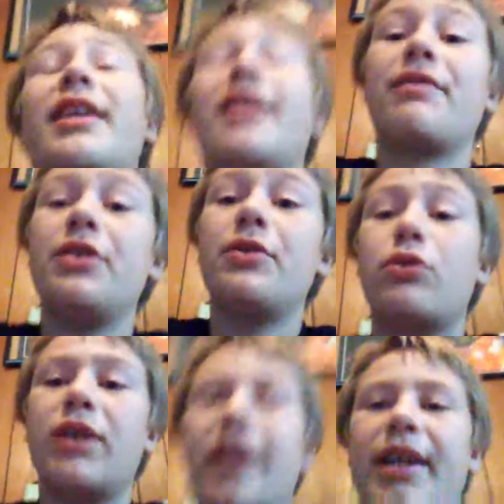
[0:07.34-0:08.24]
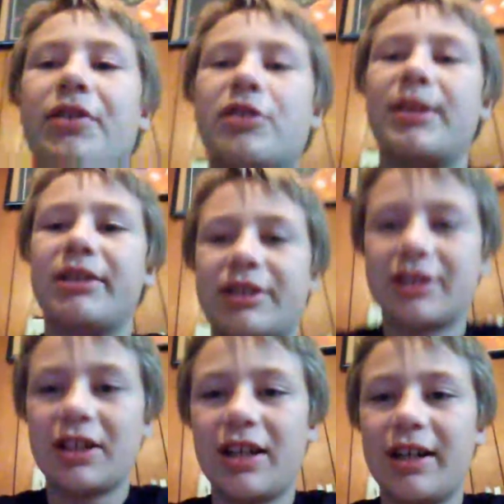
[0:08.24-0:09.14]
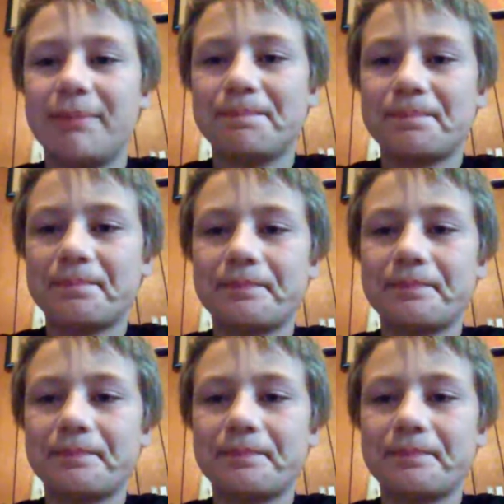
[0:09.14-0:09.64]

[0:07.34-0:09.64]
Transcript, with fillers: making a few quick announcements. Um,